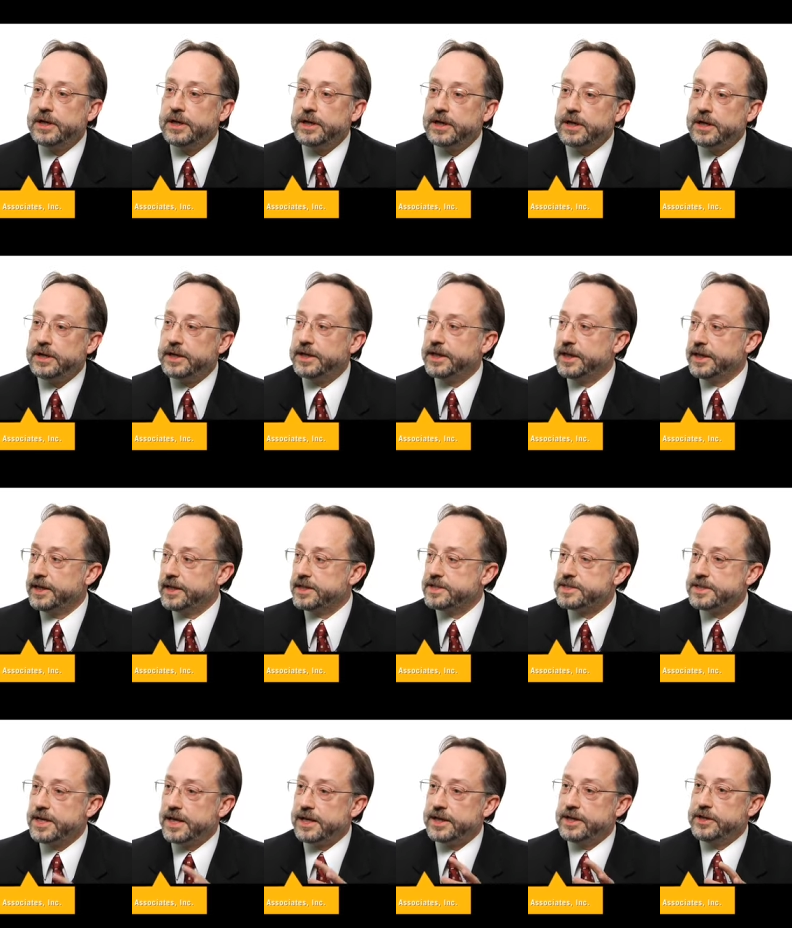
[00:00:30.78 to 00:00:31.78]
And again,
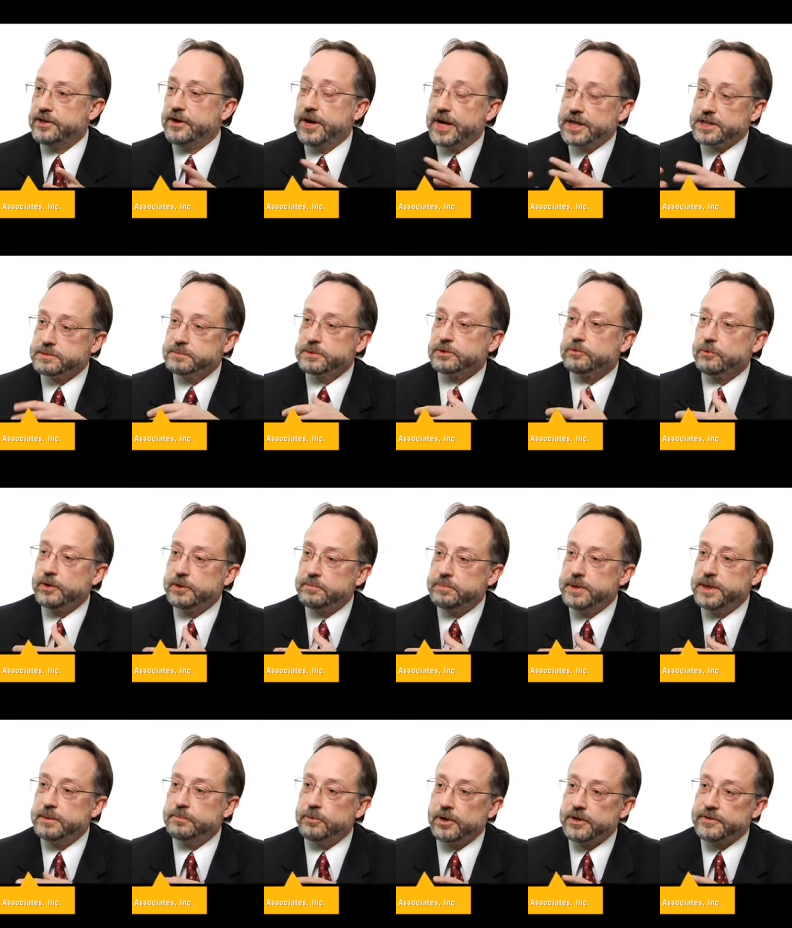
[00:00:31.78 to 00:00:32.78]
it's that interaction between
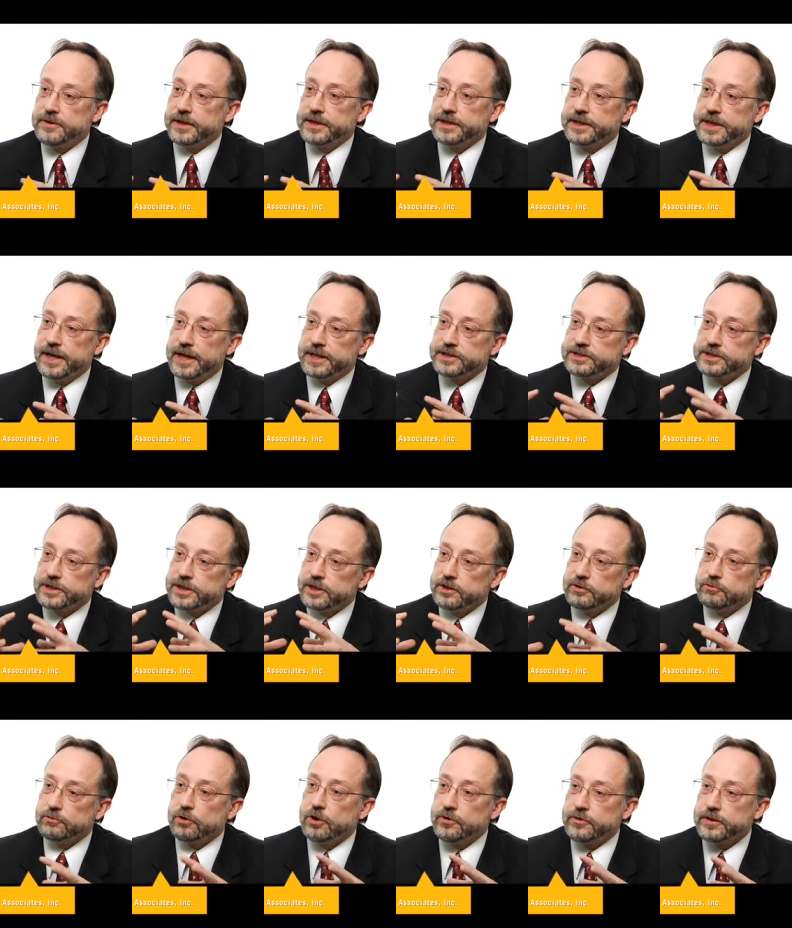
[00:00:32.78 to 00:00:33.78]
people, I think, that actually
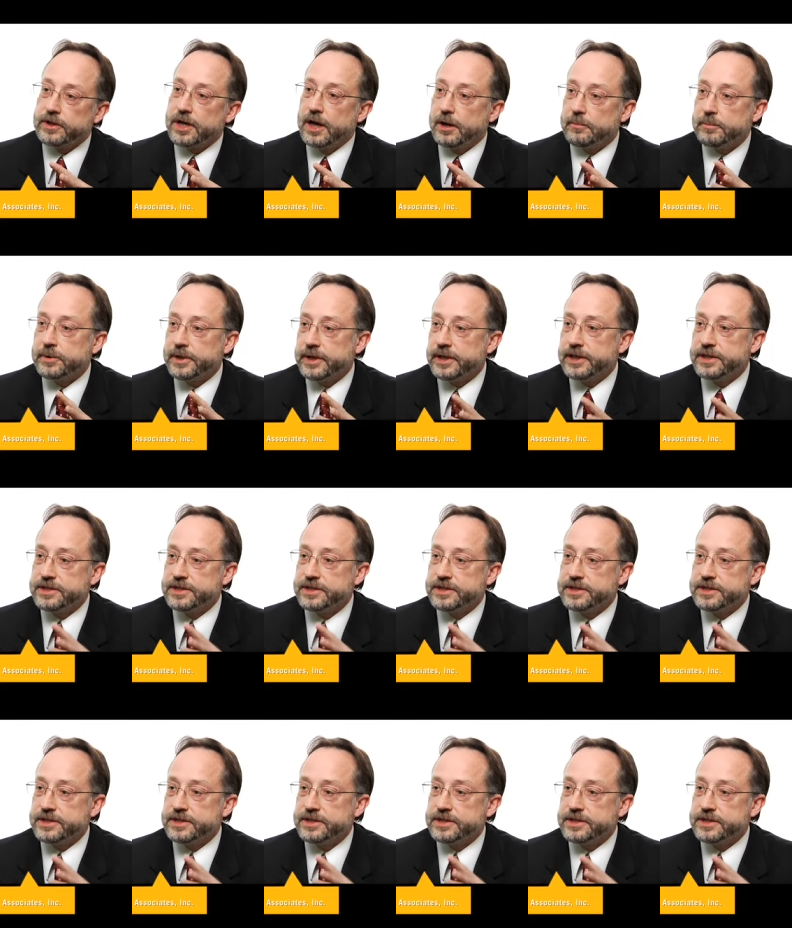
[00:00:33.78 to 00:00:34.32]
can grow the company.